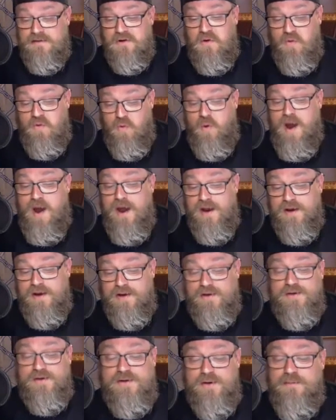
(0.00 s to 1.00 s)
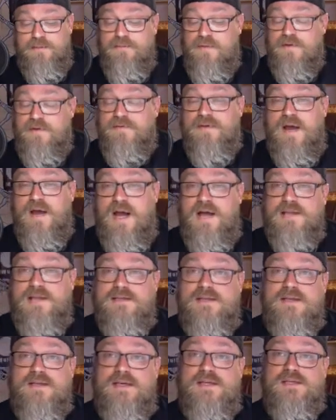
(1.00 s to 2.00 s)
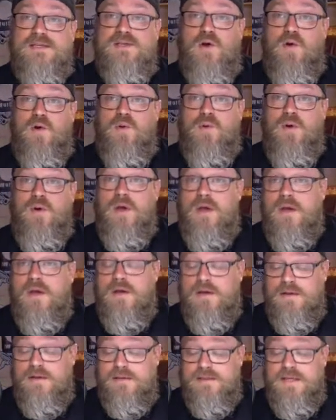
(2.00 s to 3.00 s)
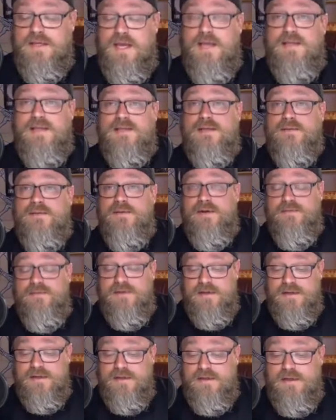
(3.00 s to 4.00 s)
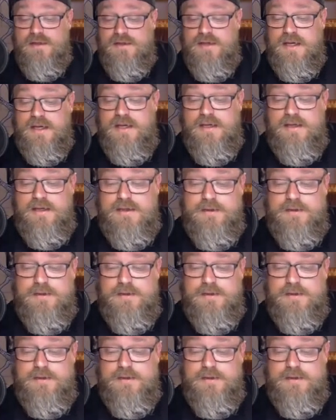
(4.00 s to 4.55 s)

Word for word: quite a good number of cards in there, so let's get into them and have a little look, eh?